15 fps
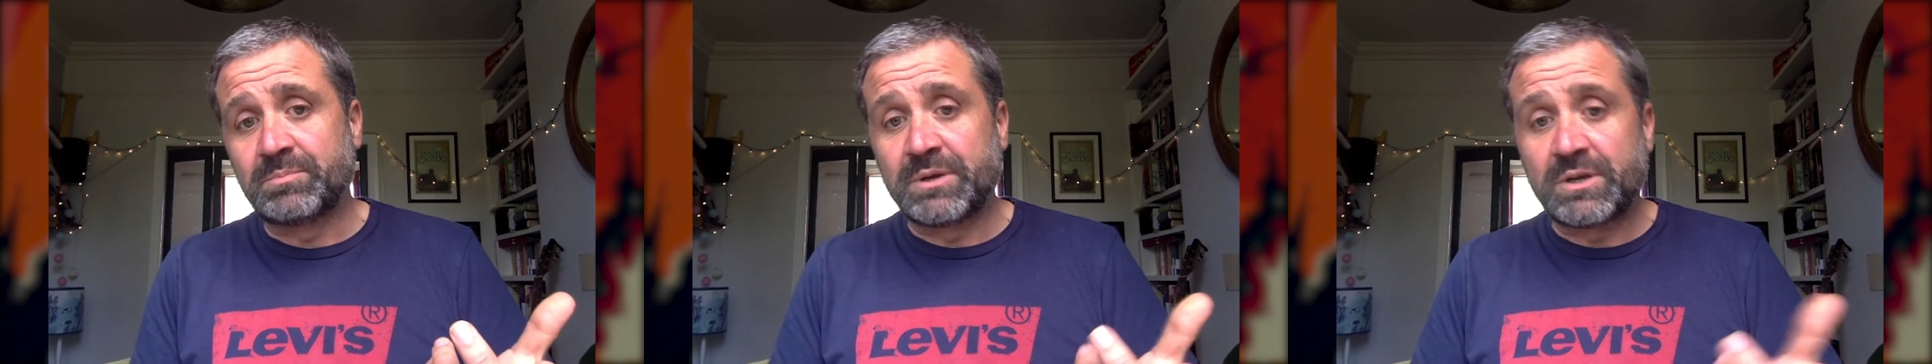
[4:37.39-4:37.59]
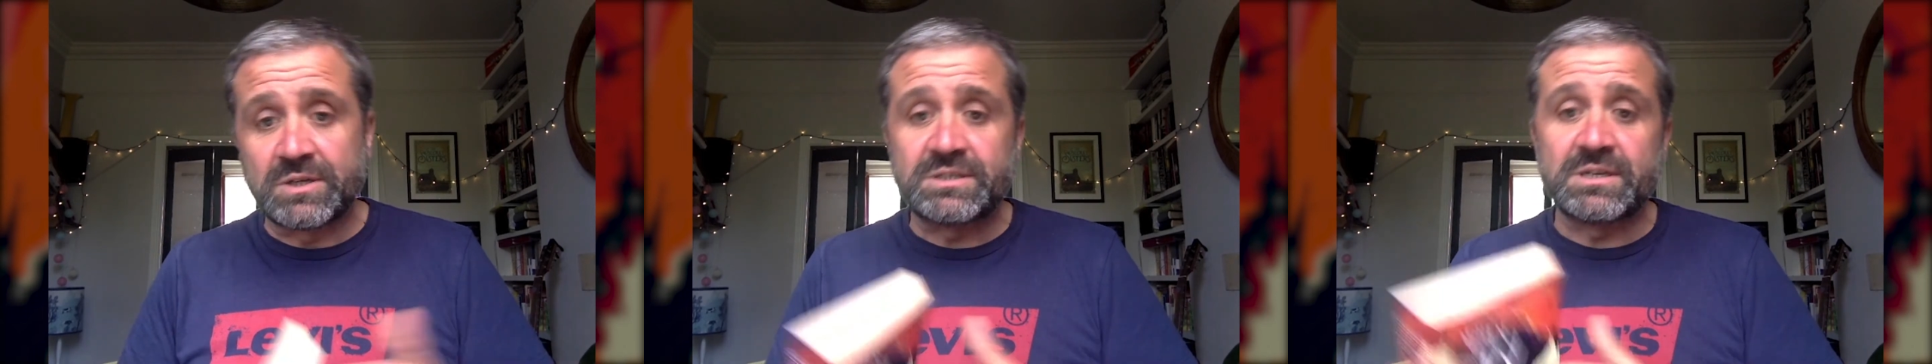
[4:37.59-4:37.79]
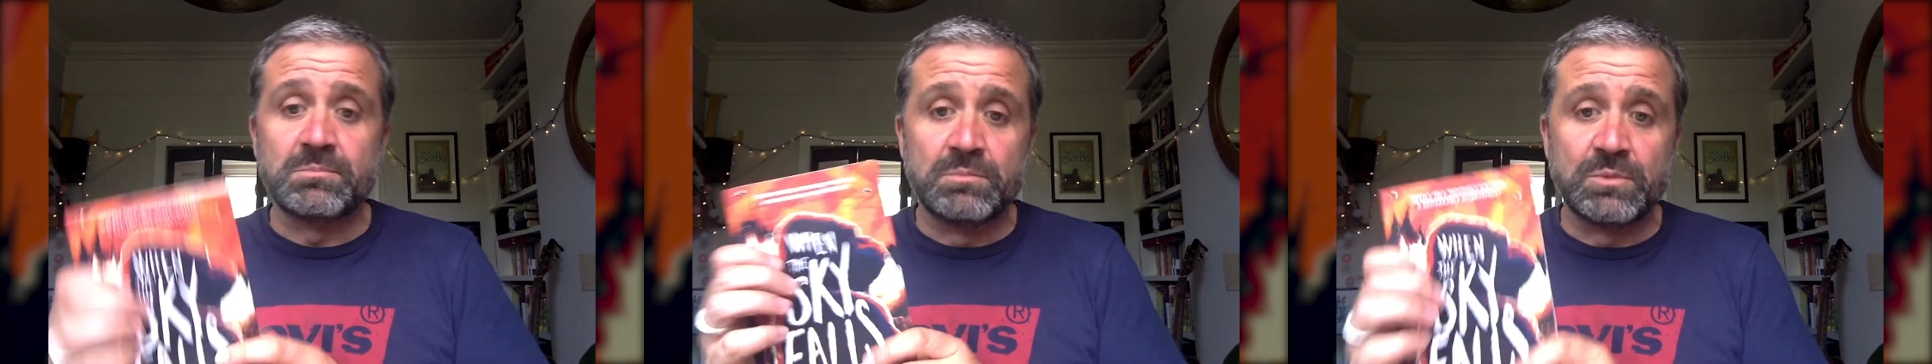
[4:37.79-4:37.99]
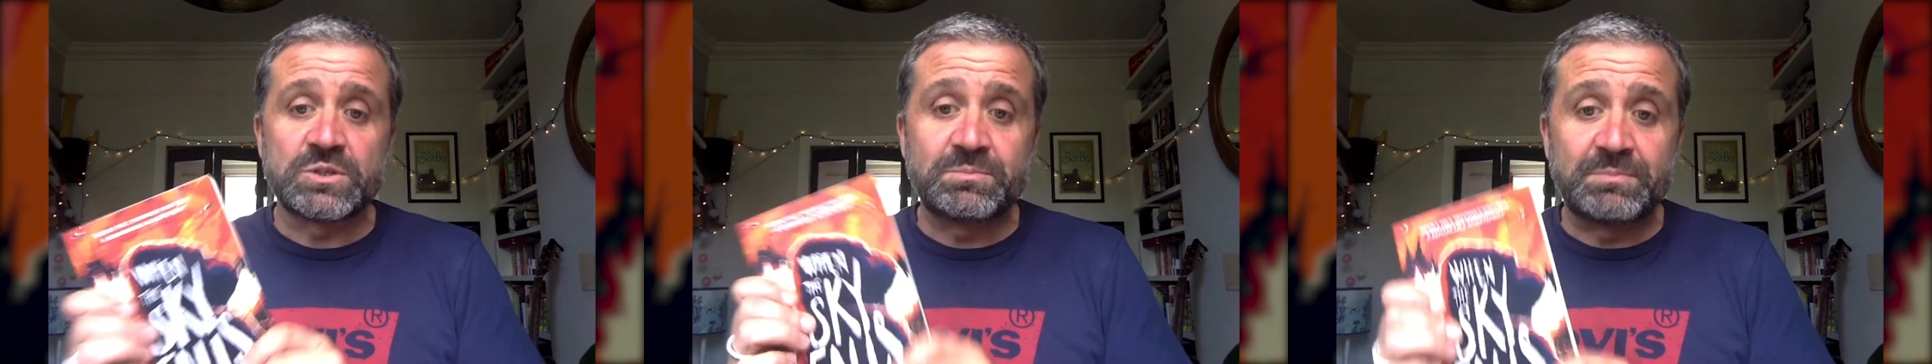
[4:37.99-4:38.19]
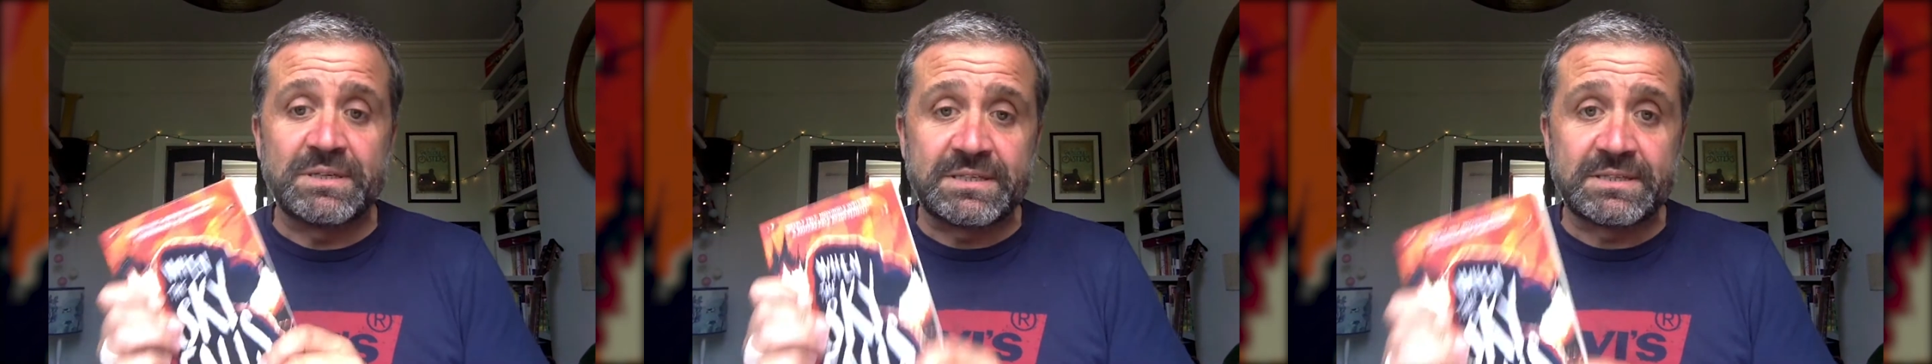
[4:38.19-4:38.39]
because it
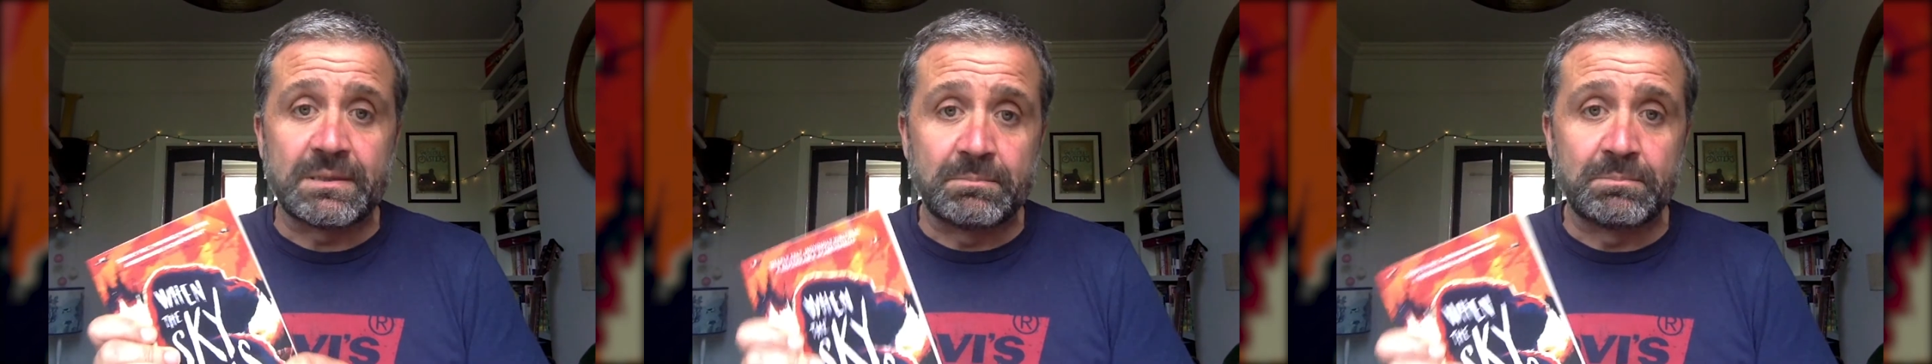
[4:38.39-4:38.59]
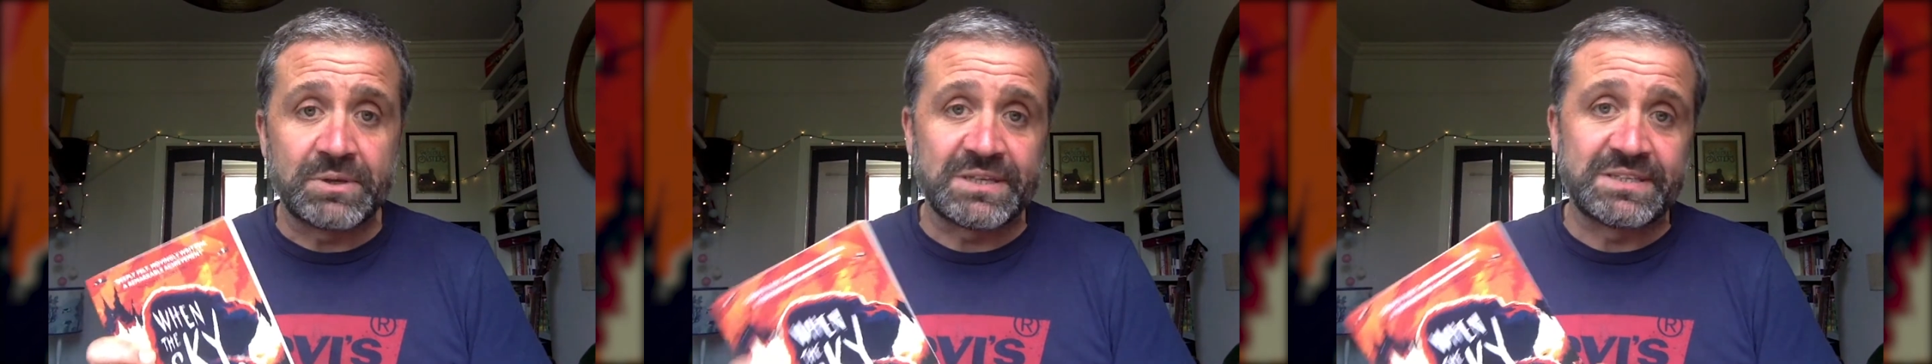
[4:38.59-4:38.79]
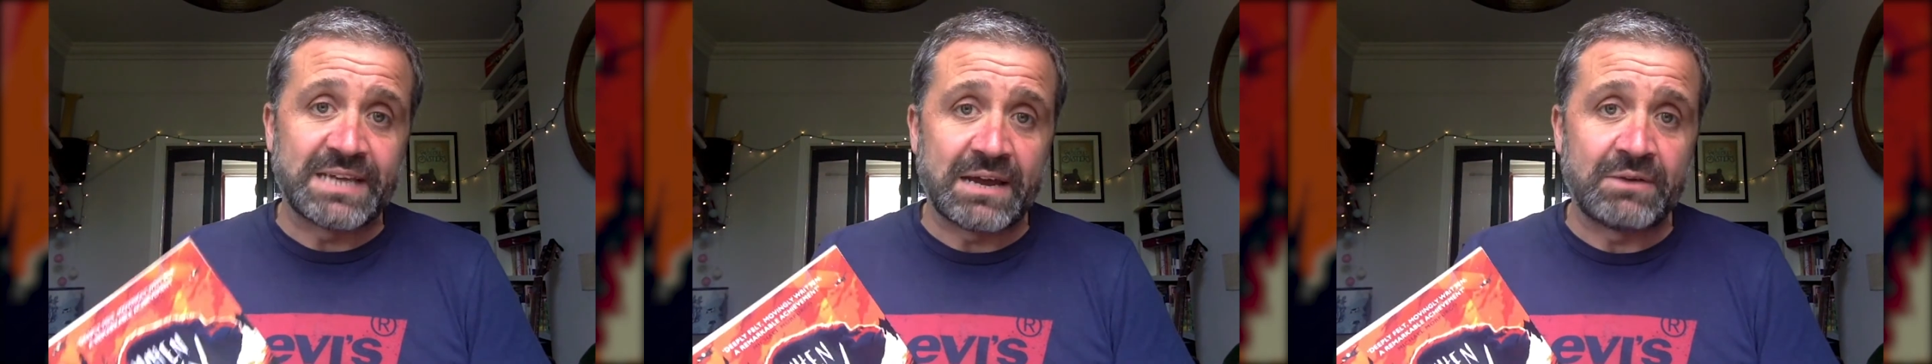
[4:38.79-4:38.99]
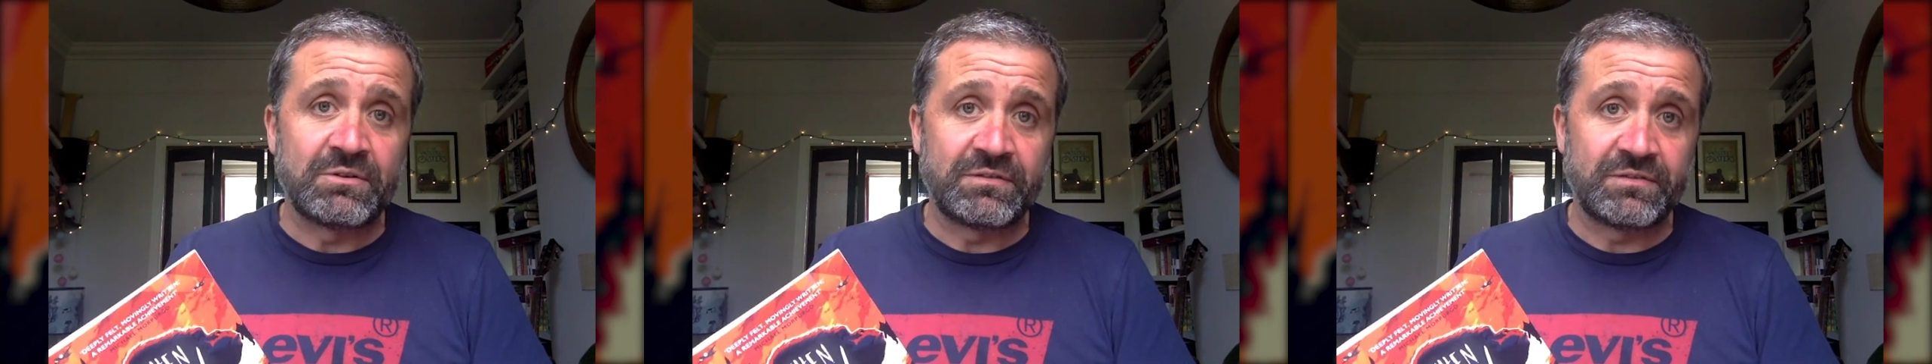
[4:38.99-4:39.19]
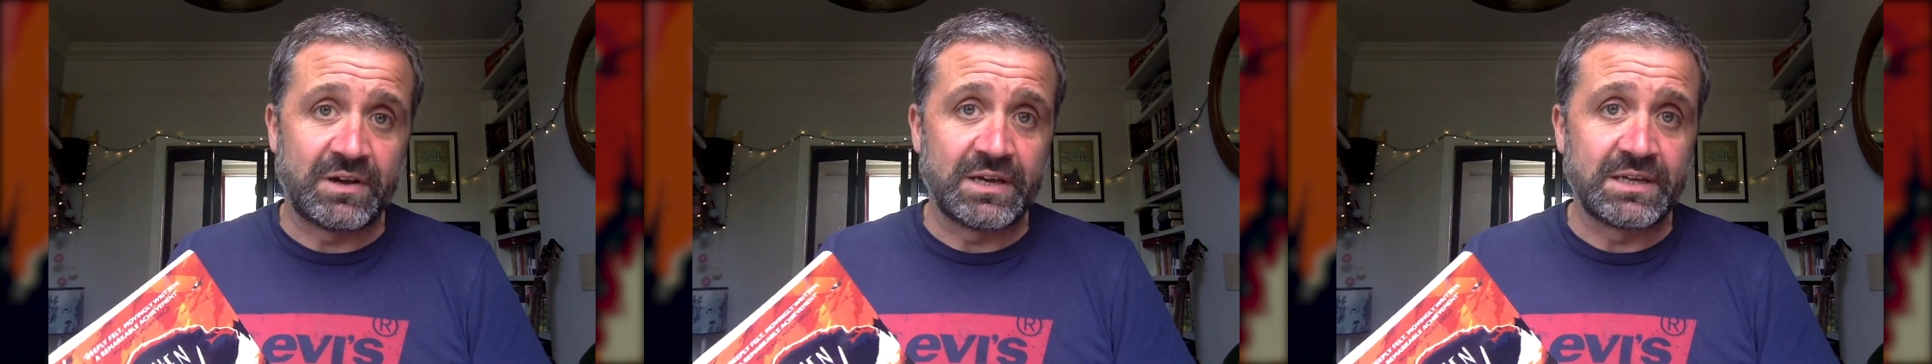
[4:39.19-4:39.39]
must be simply
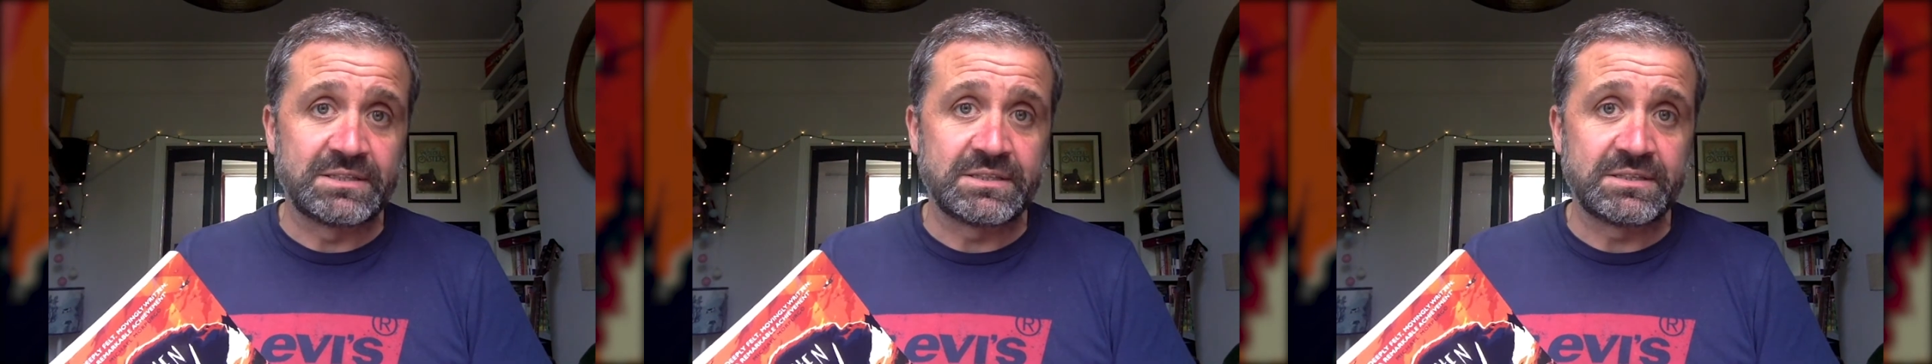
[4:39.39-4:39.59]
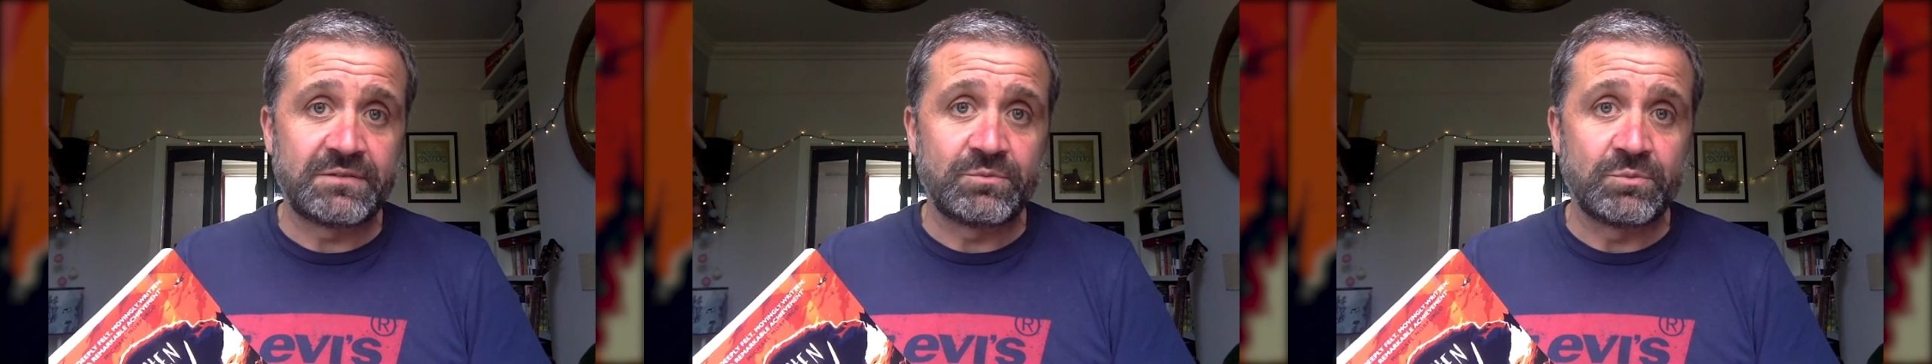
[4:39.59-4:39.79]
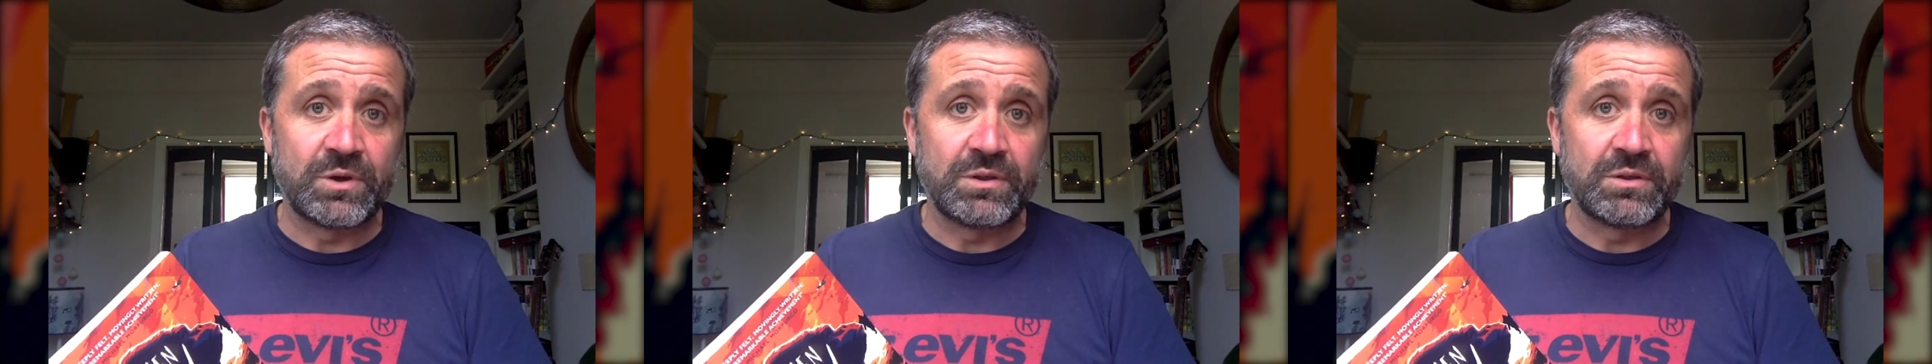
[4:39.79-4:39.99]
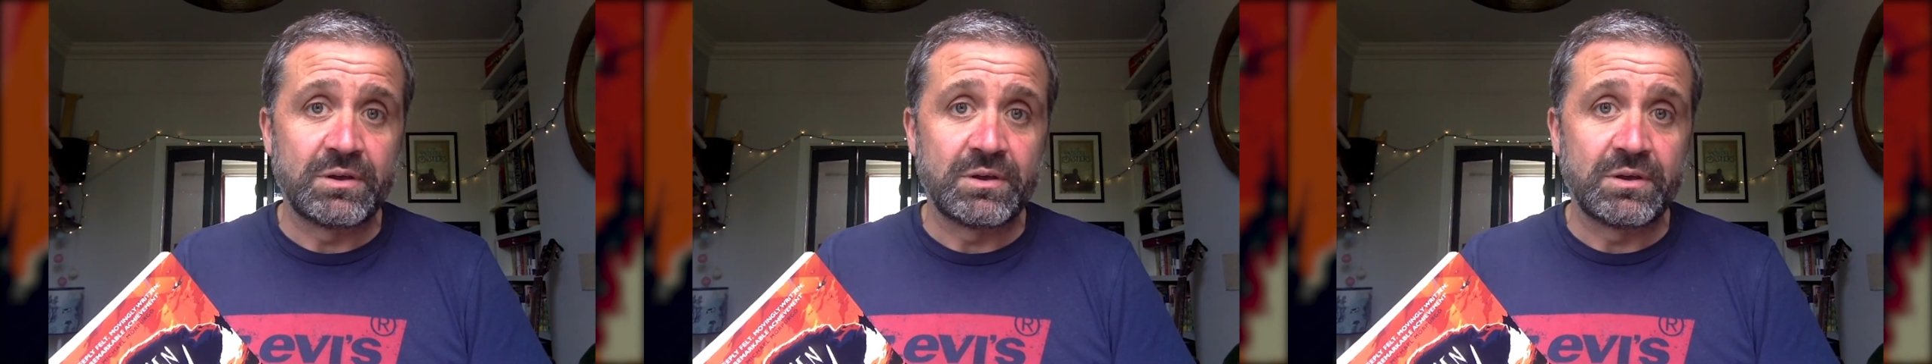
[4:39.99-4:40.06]
terrifying to live with.